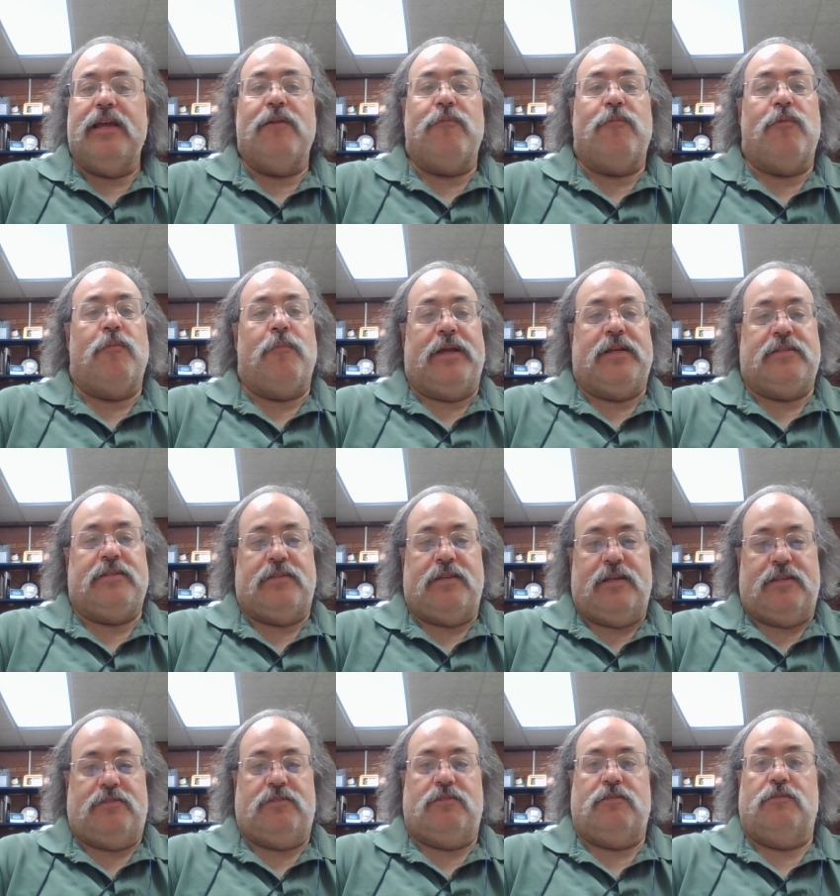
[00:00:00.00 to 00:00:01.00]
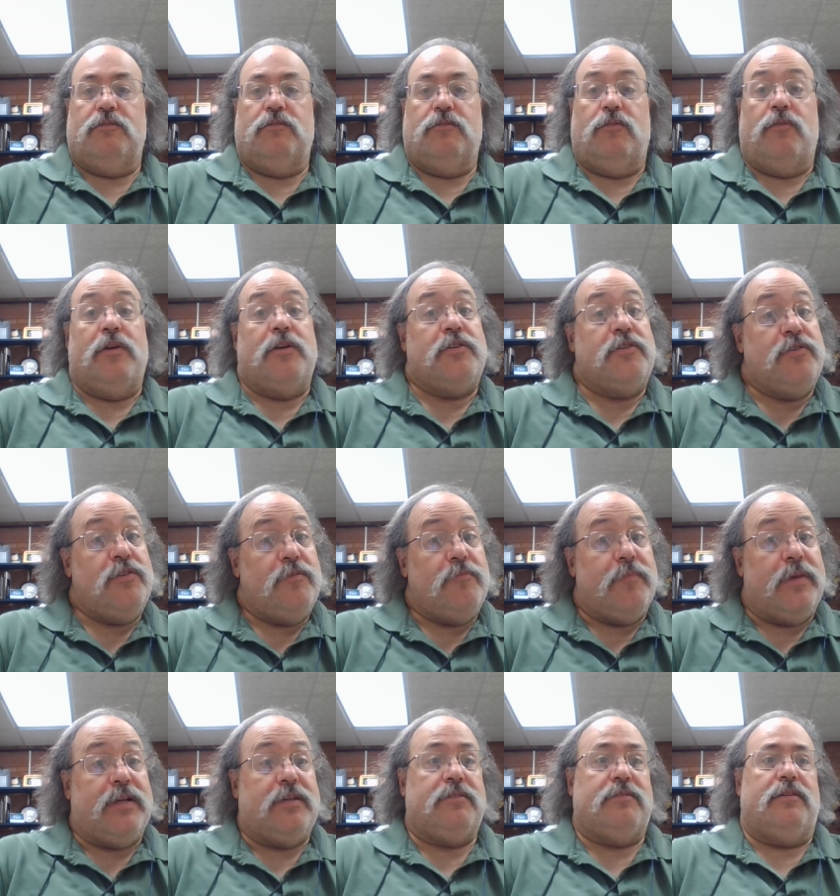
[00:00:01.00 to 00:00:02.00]
it will make sense, or it should
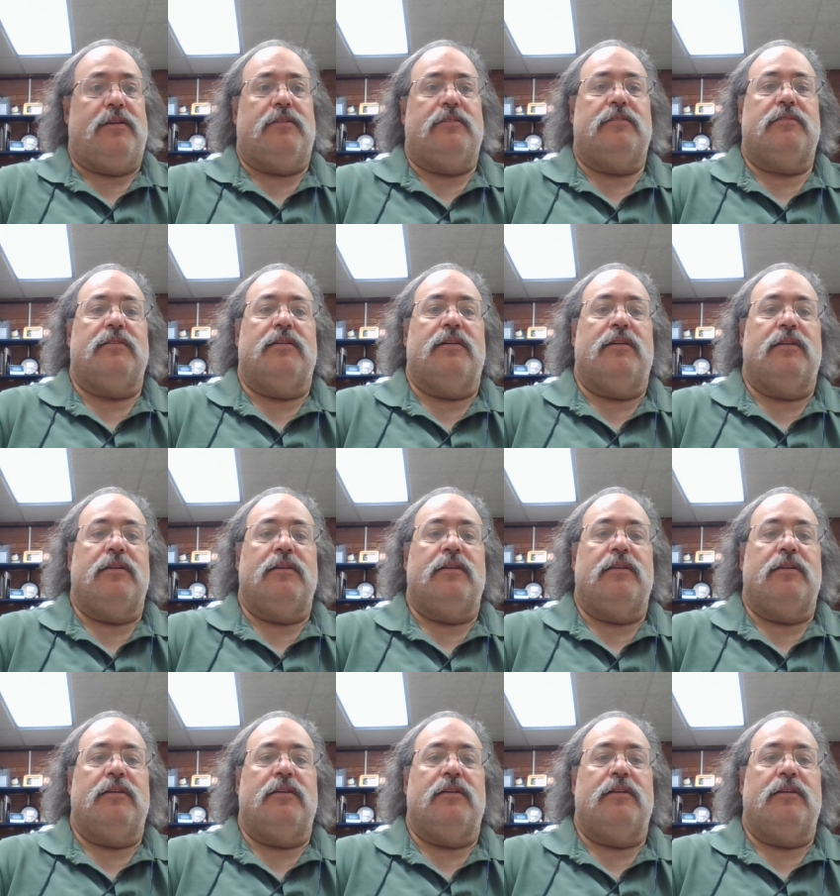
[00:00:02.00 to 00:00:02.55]
make sense.